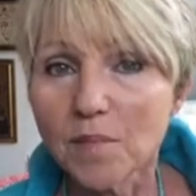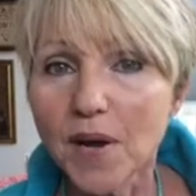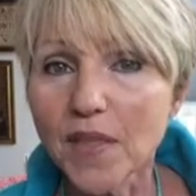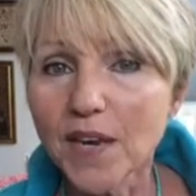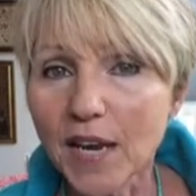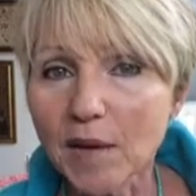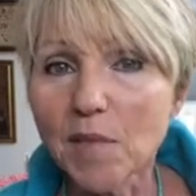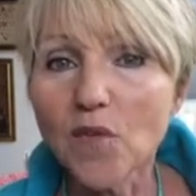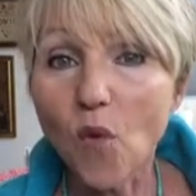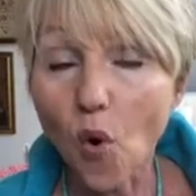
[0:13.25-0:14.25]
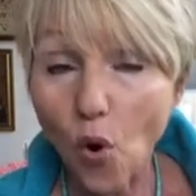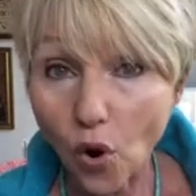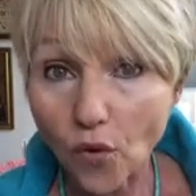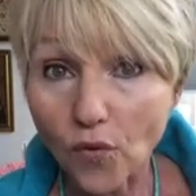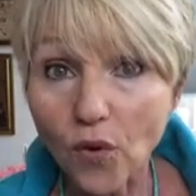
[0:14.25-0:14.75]
by the name of
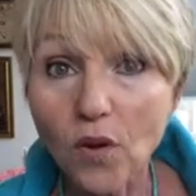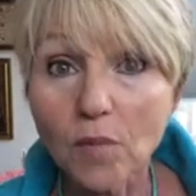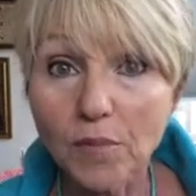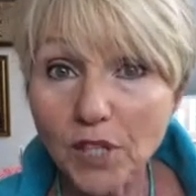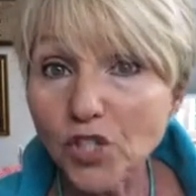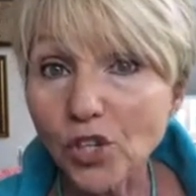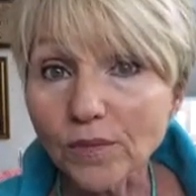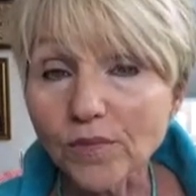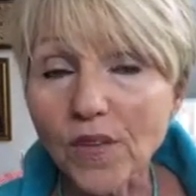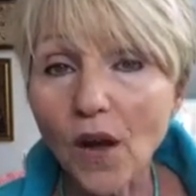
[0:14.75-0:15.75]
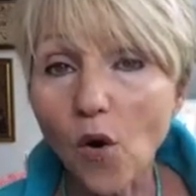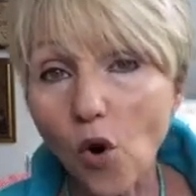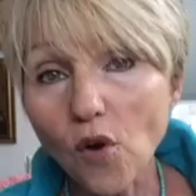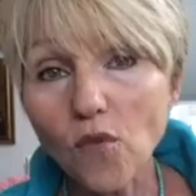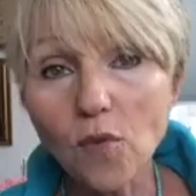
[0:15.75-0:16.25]
Orville Mitchell. Now,
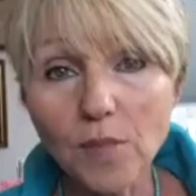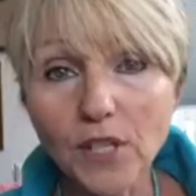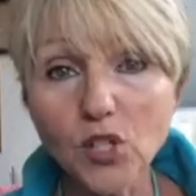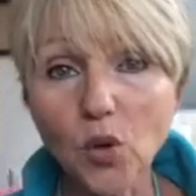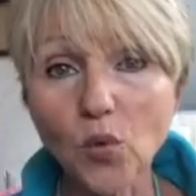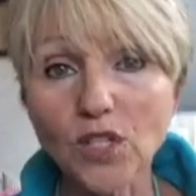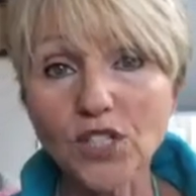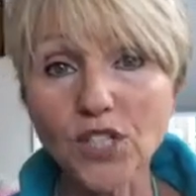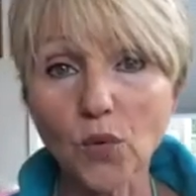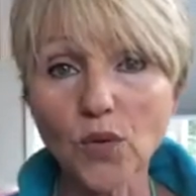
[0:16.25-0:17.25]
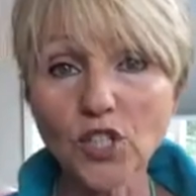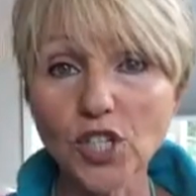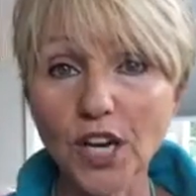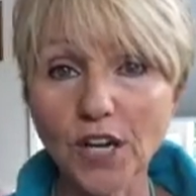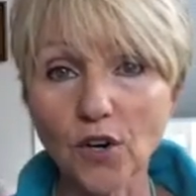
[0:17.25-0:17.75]
Orville Mitchell was the
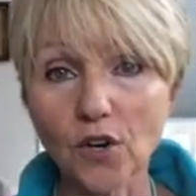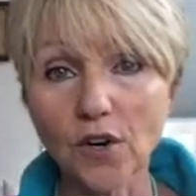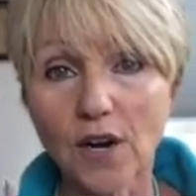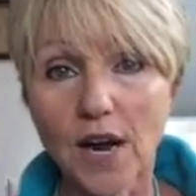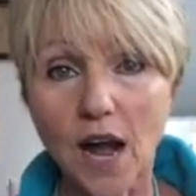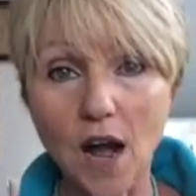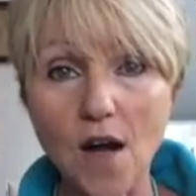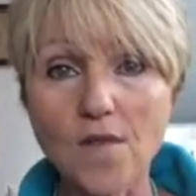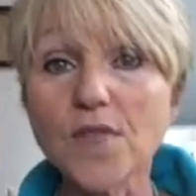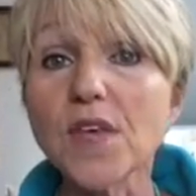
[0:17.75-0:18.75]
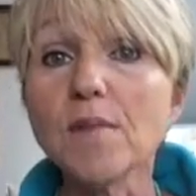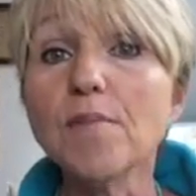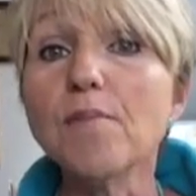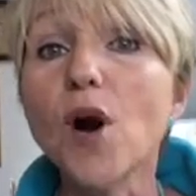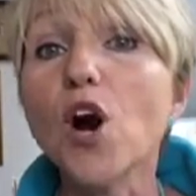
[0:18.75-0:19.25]
originator of the
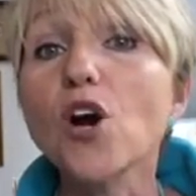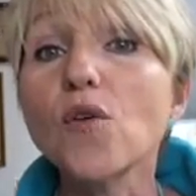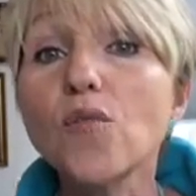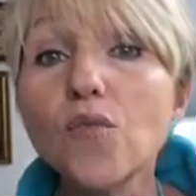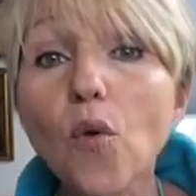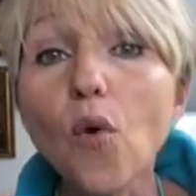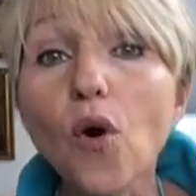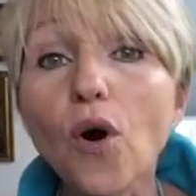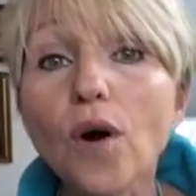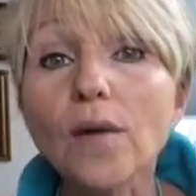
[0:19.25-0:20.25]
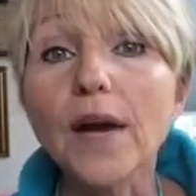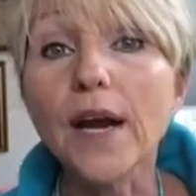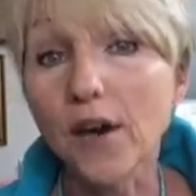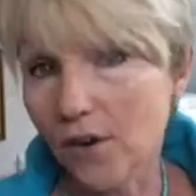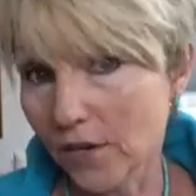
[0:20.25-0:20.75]
Mark IV
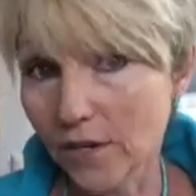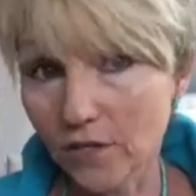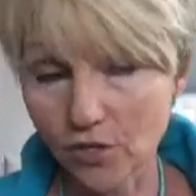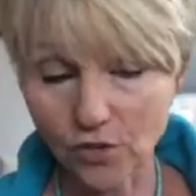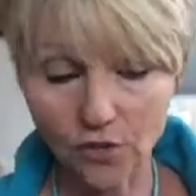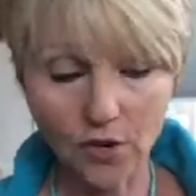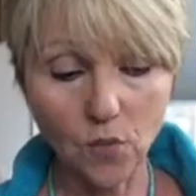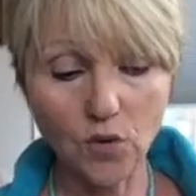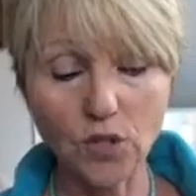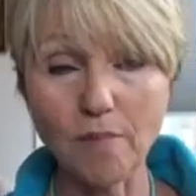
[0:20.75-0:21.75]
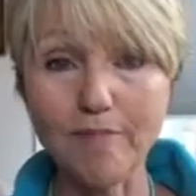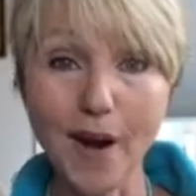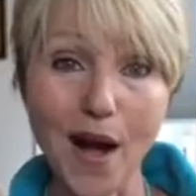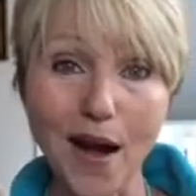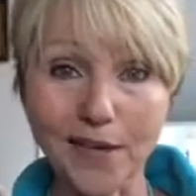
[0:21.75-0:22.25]
air conditioner. It was a
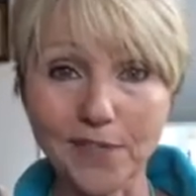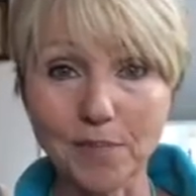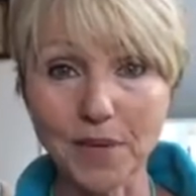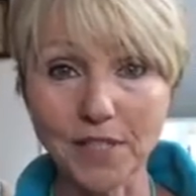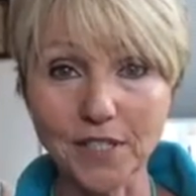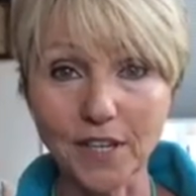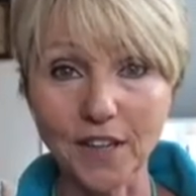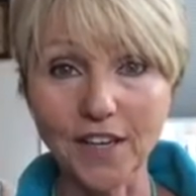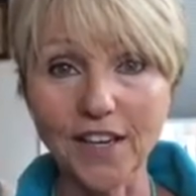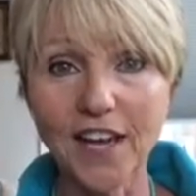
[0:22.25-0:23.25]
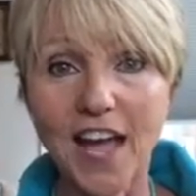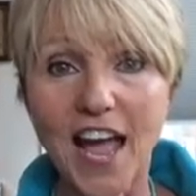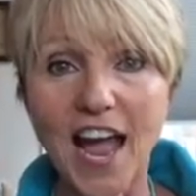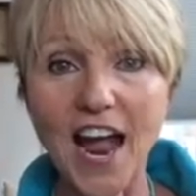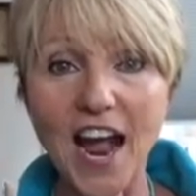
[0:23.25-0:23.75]
box, basically,
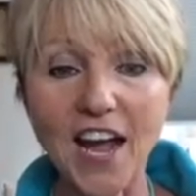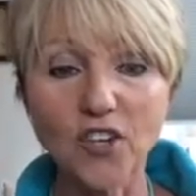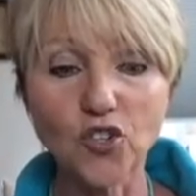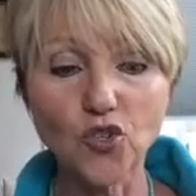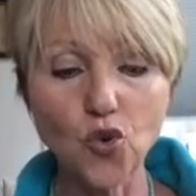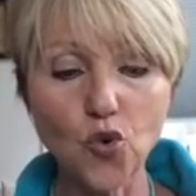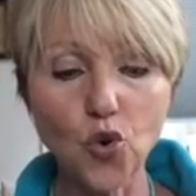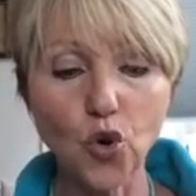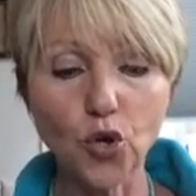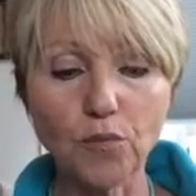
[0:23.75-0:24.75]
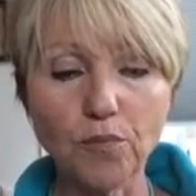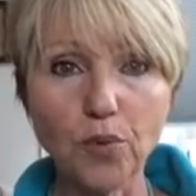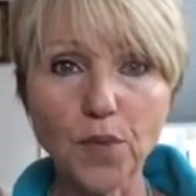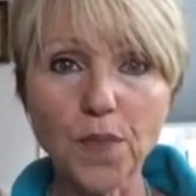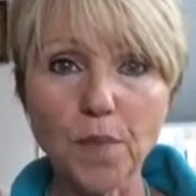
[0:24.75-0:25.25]
and you could
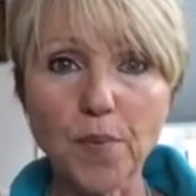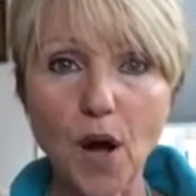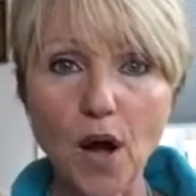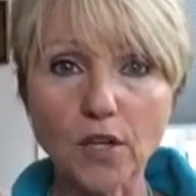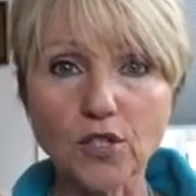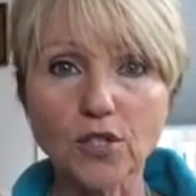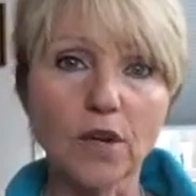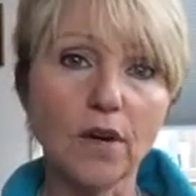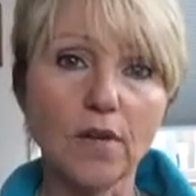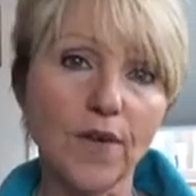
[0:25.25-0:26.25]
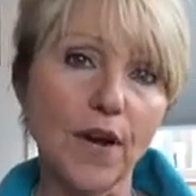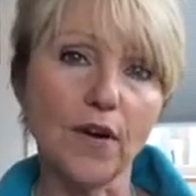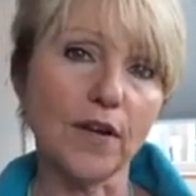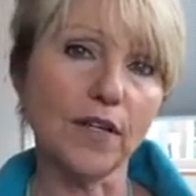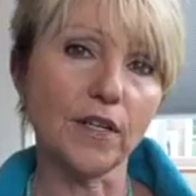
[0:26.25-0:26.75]
put the box of
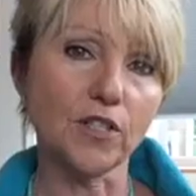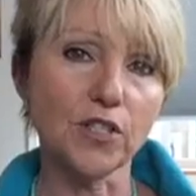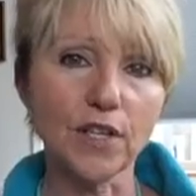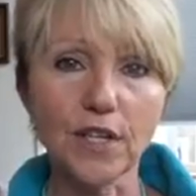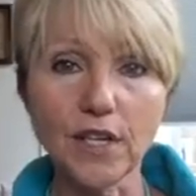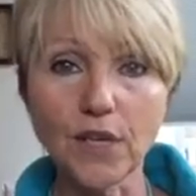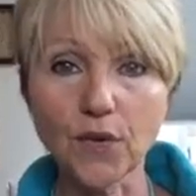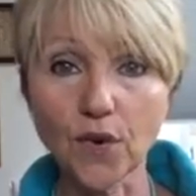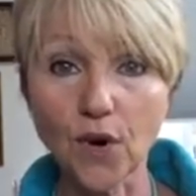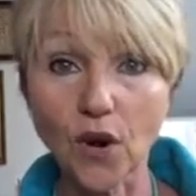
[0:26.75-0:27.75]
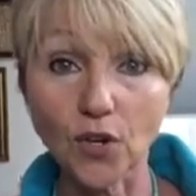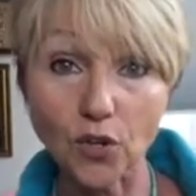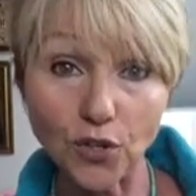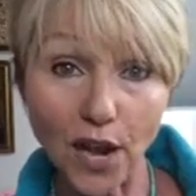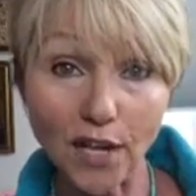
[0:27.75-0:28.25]
air conditioning either on
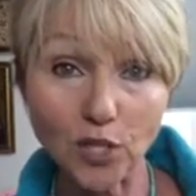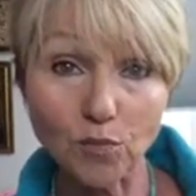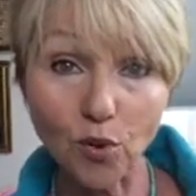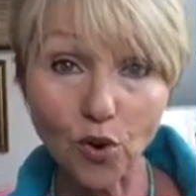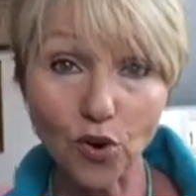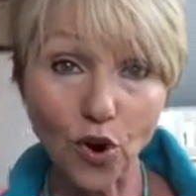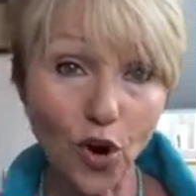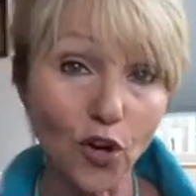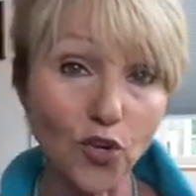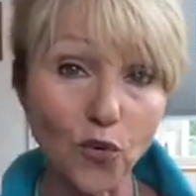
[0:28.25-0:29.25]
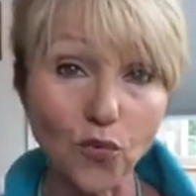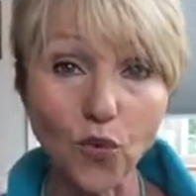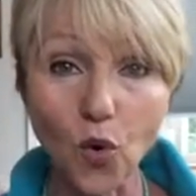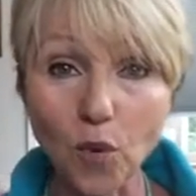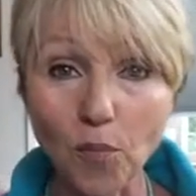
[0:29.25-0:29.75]
your dashboard or on your
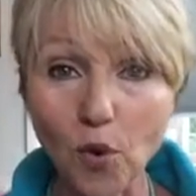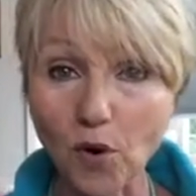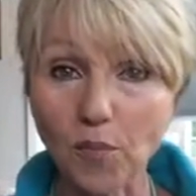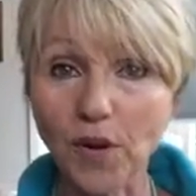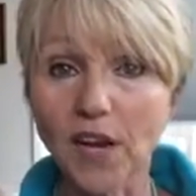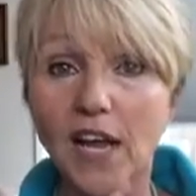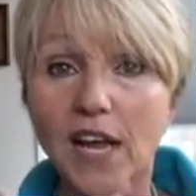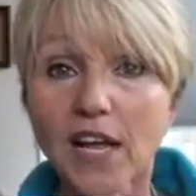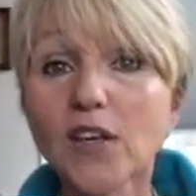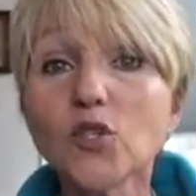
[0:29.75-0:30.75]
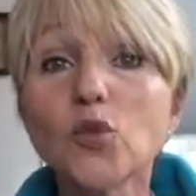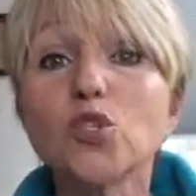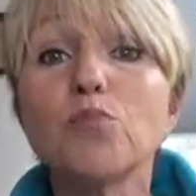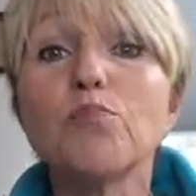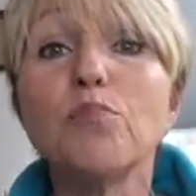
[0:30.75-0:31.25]
floorboard. But this
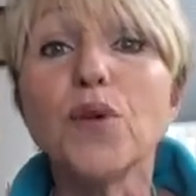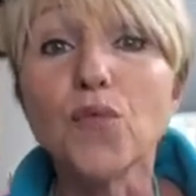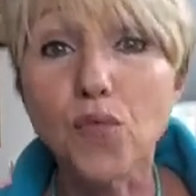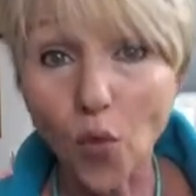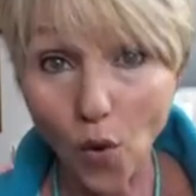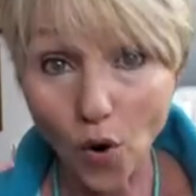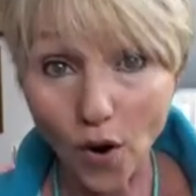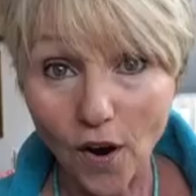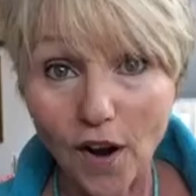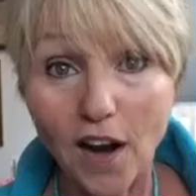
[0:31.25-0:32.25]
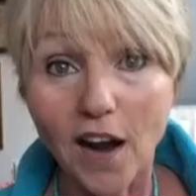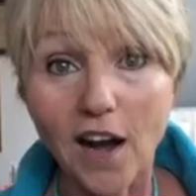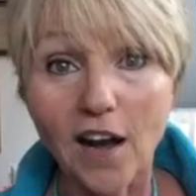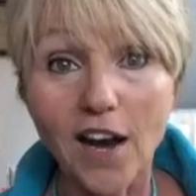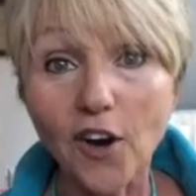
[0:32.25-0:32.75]
was before
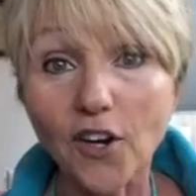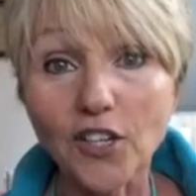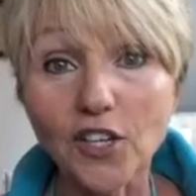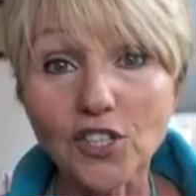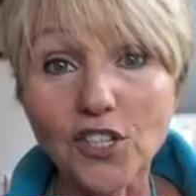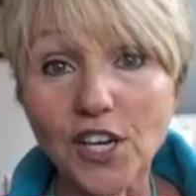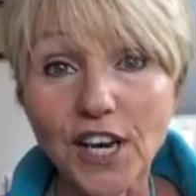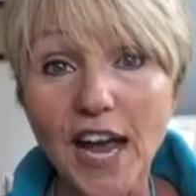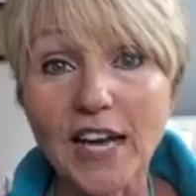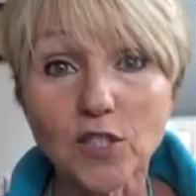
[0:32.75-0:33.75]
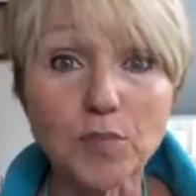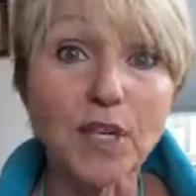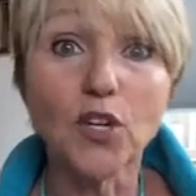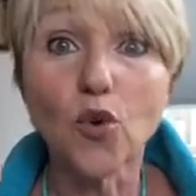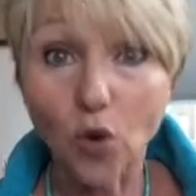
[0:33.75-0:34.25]
air conditioning as
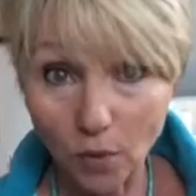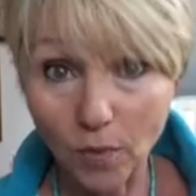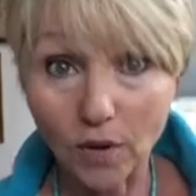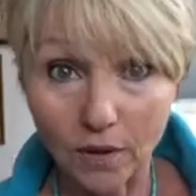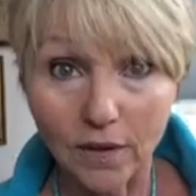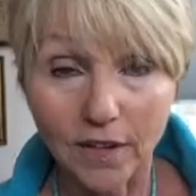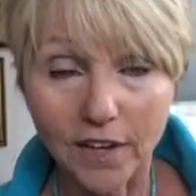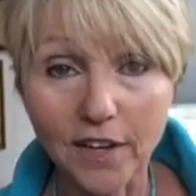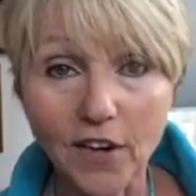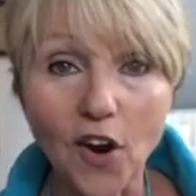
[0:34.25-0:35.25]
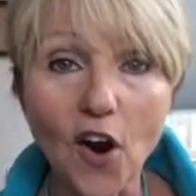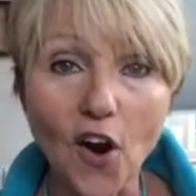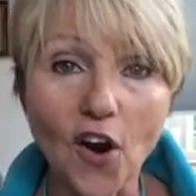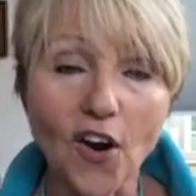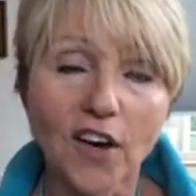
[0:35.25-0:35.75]
being normal in a
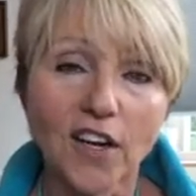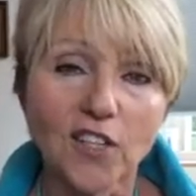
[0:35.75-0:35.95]
car.